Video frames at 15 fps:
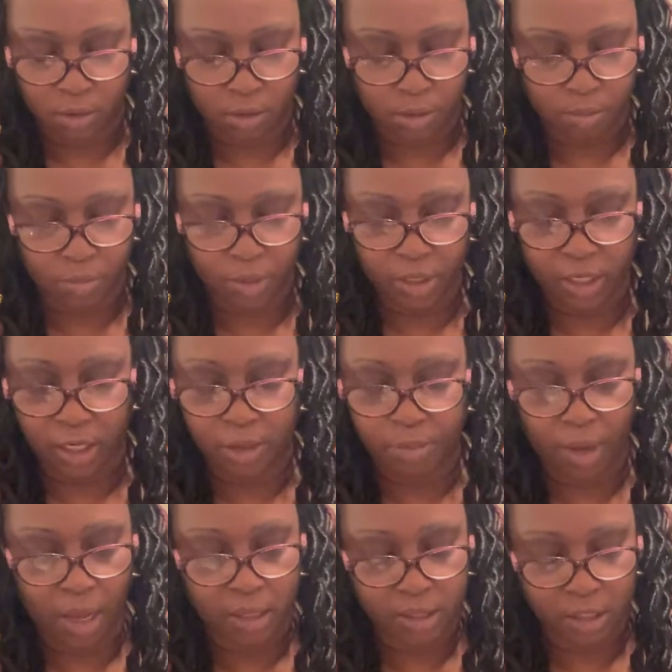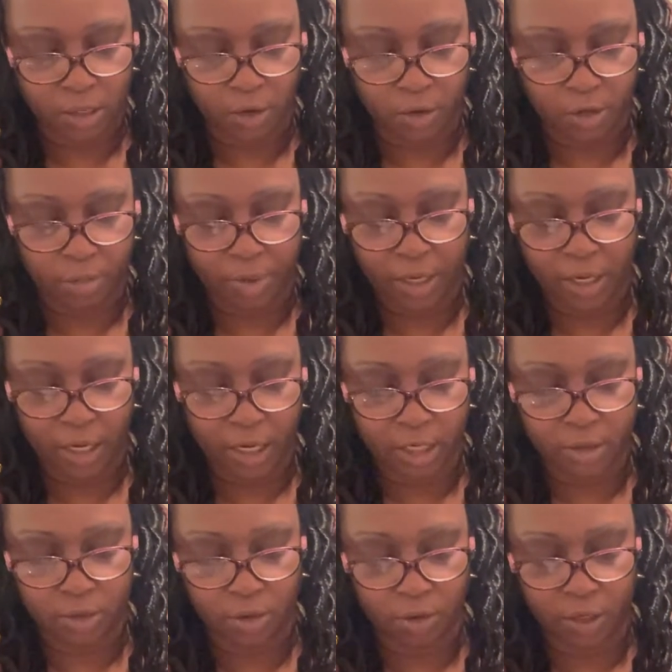putting the epoxy on the pen
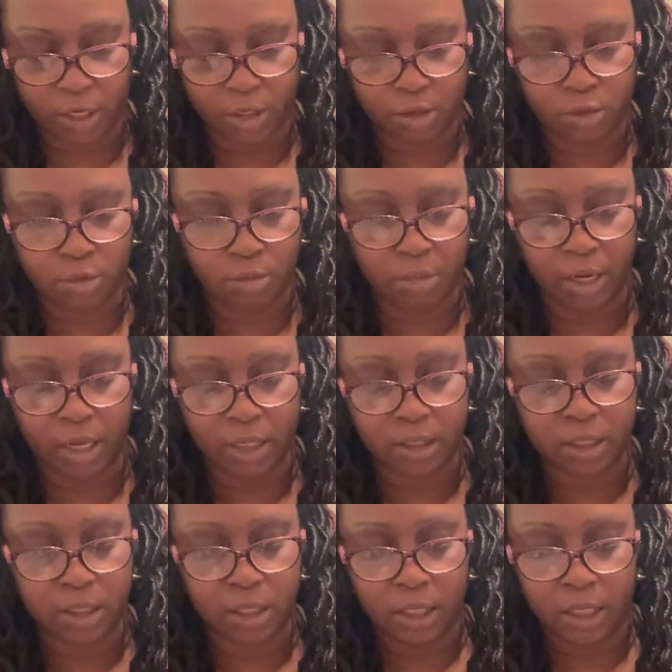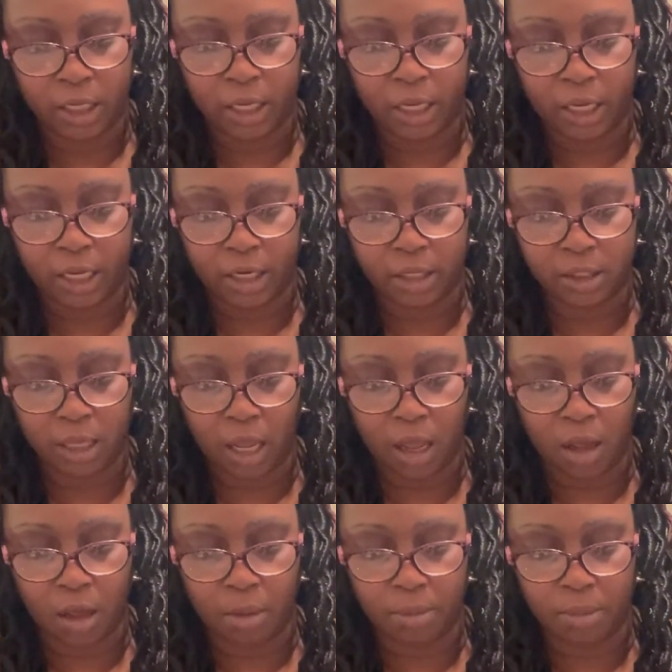that you don't get too much in the
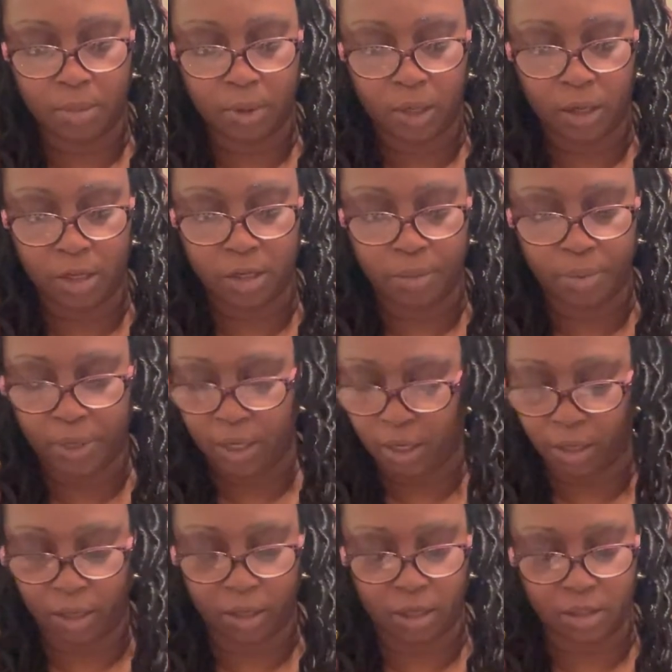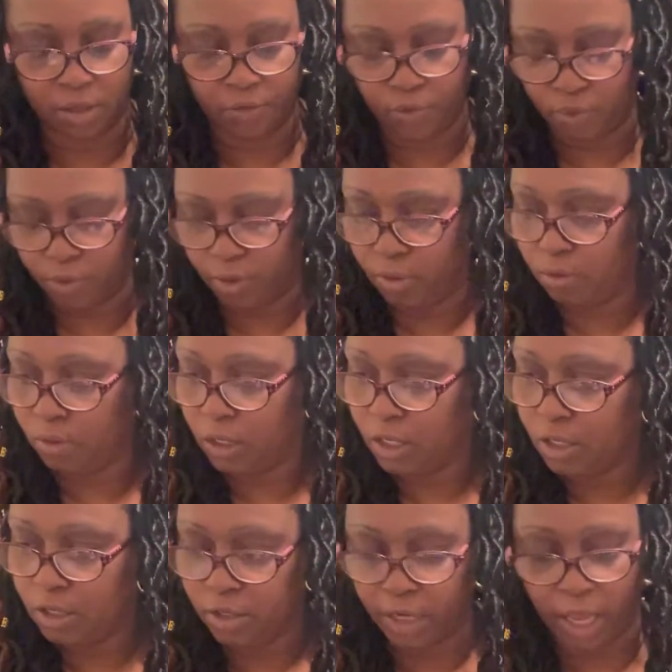top of your pen, because if you do,
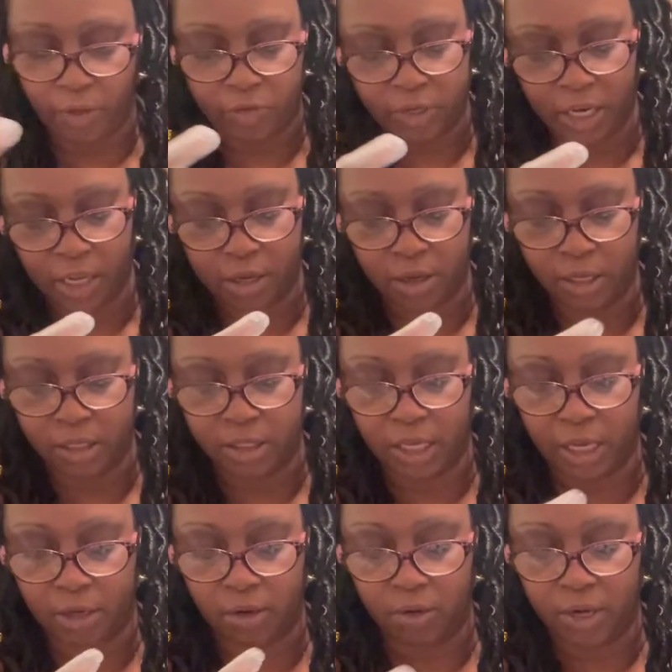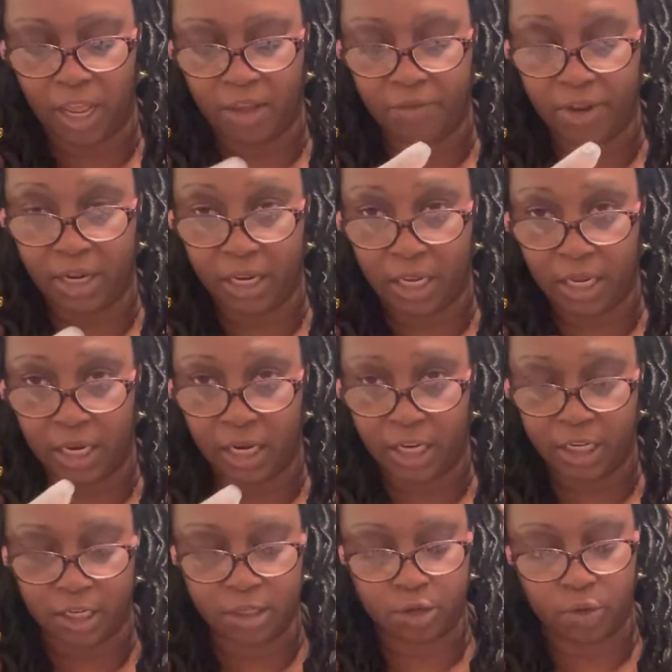you have to take your X-Acto knife at the end and
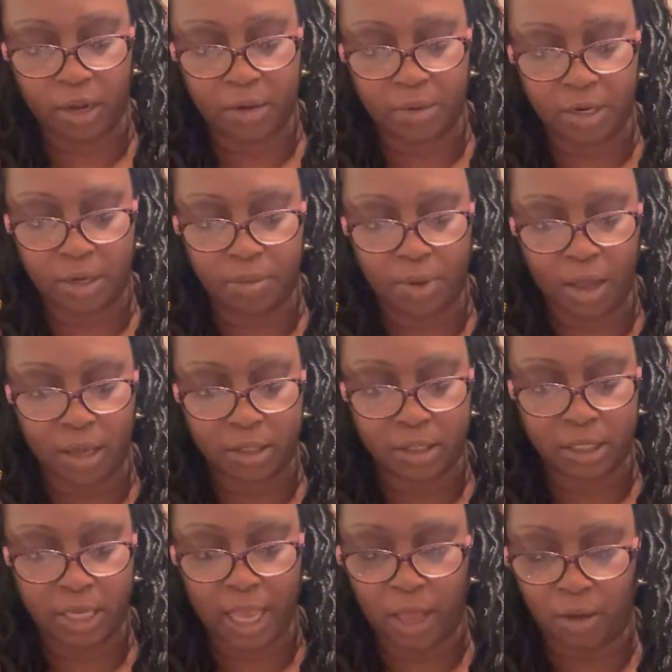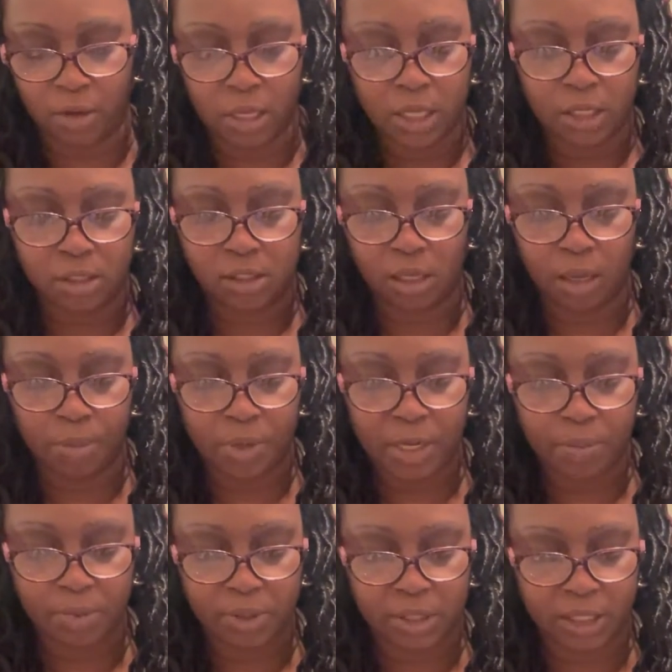just scrape the epoxy out. Some
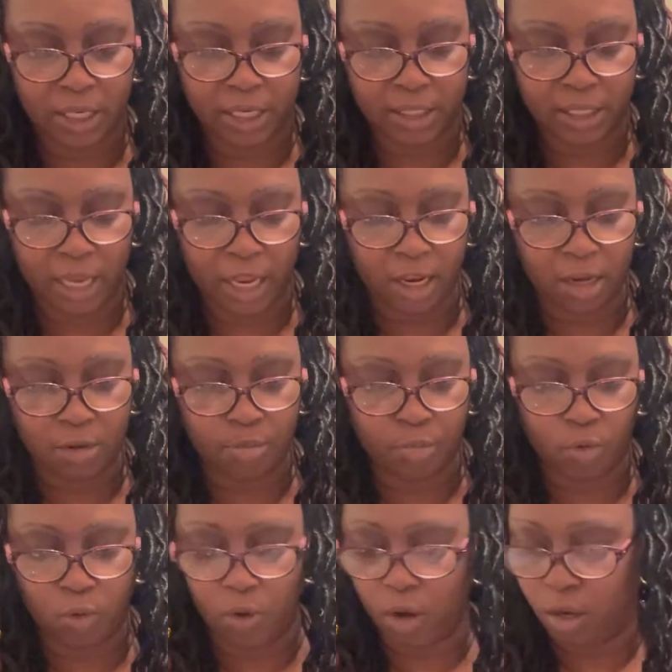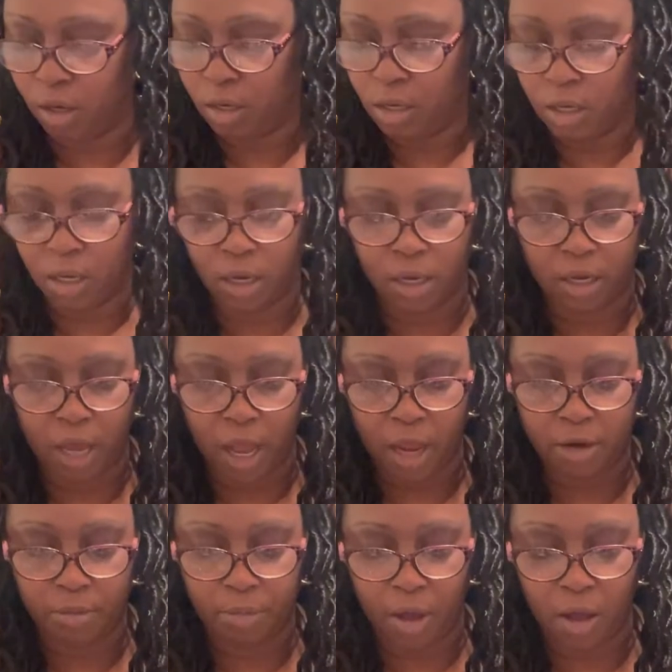people stick tape or a
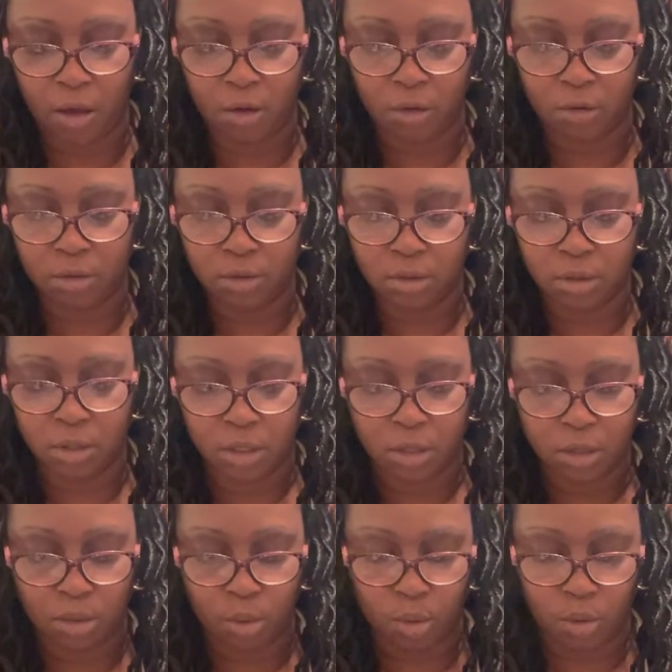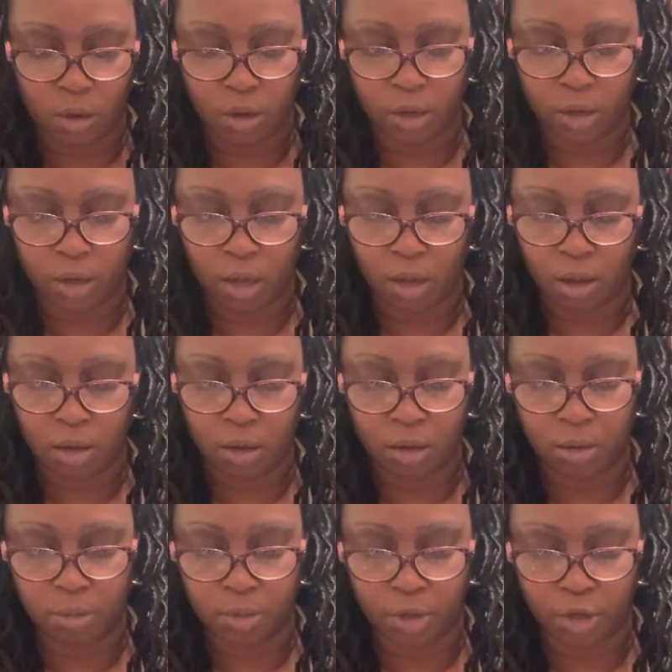cotton ball or
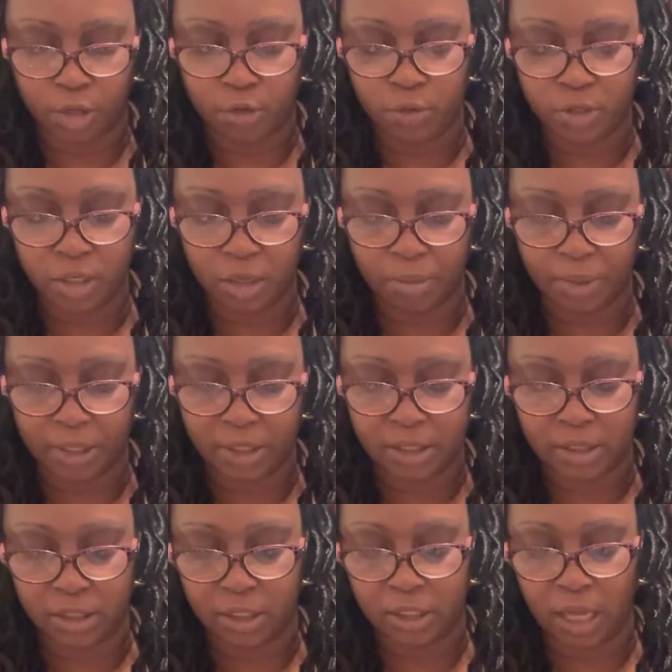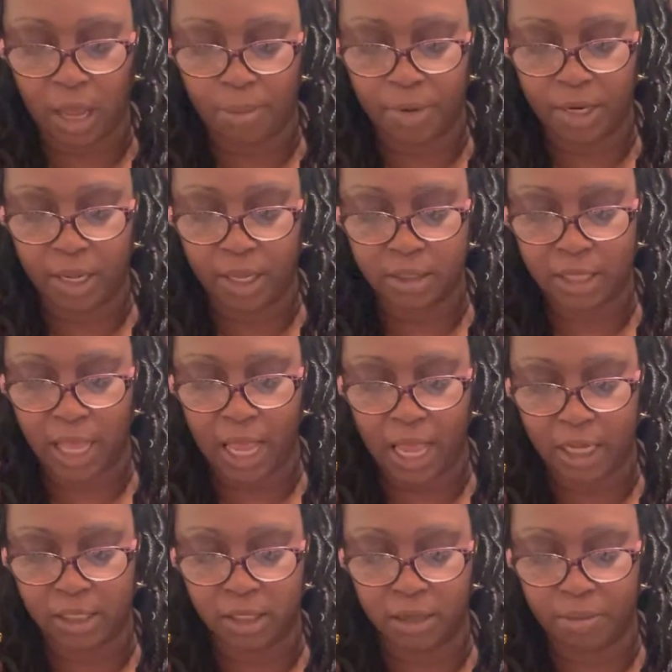a Q-tip in the top of theirs. I
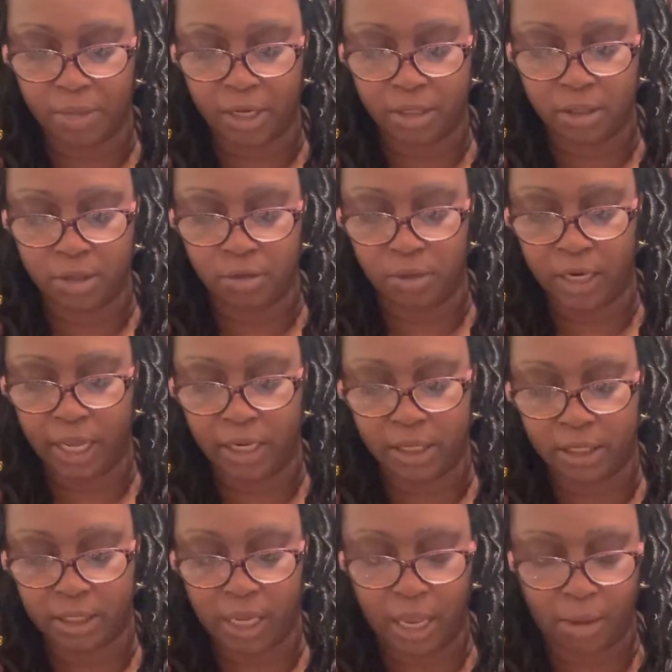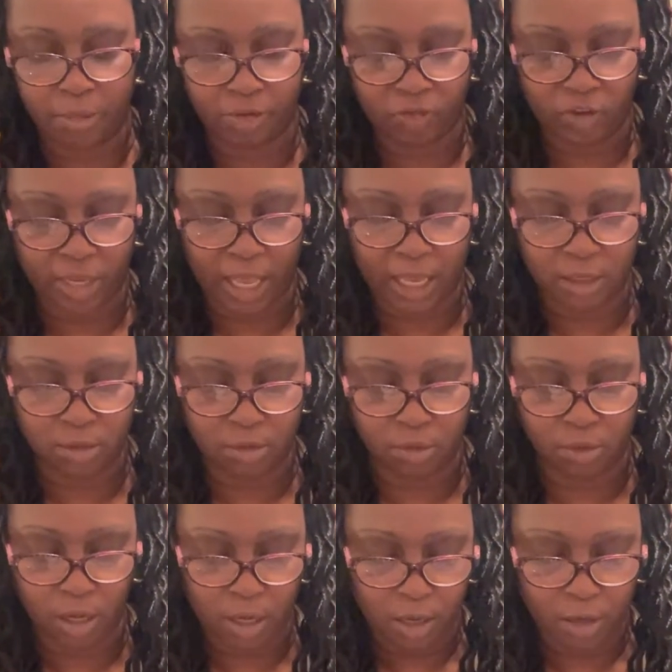actually meant to do that this time, but forgot
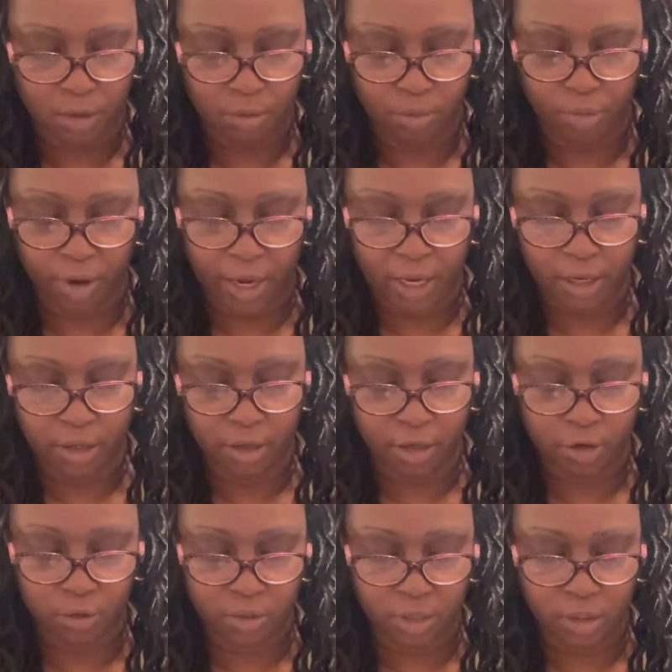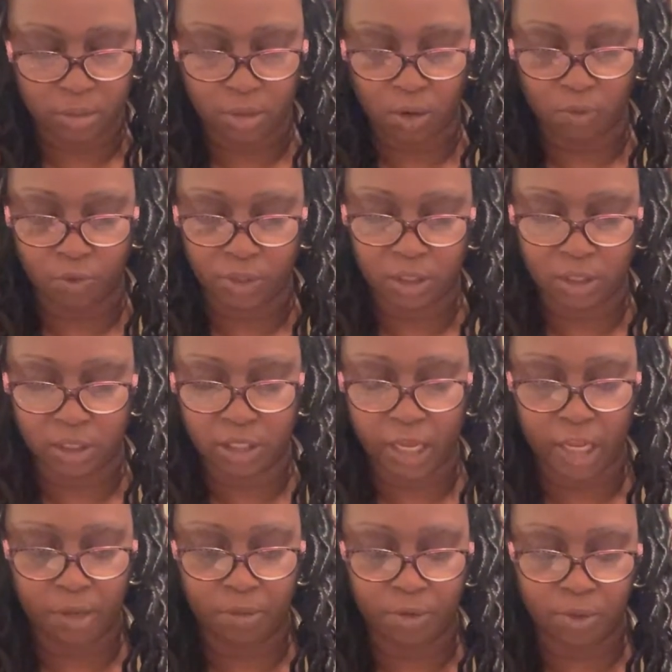to bring the Q-tips over to the
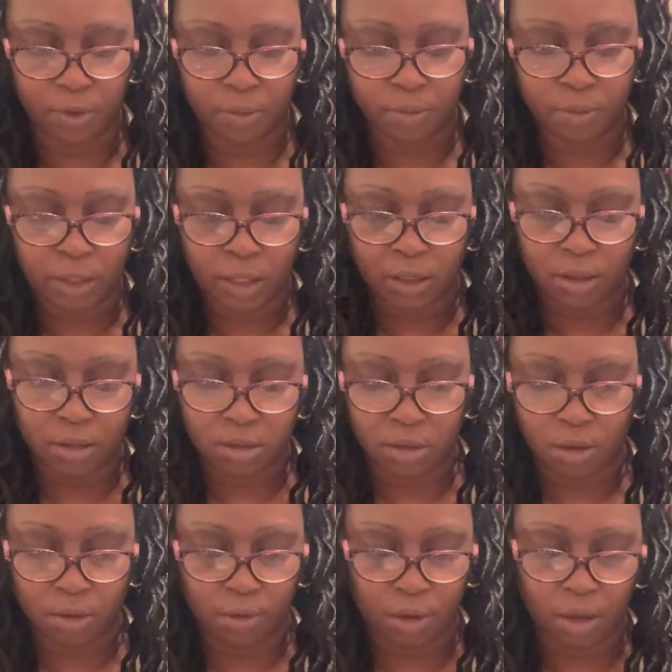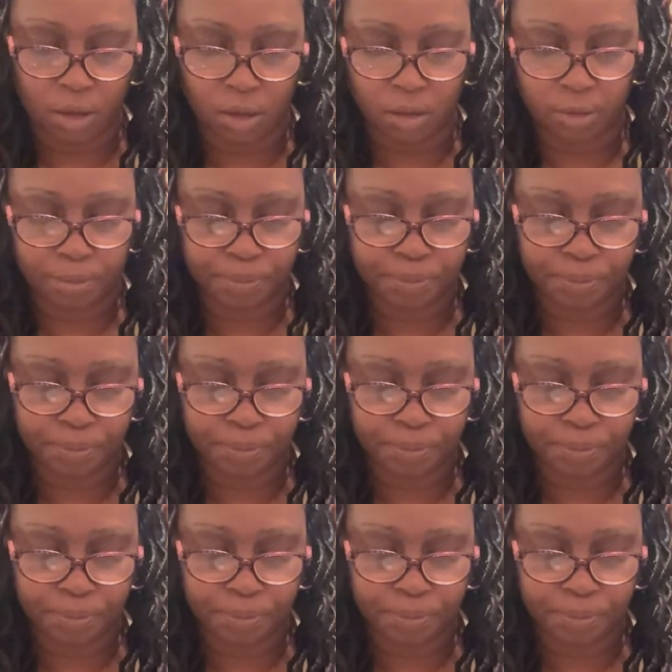table. So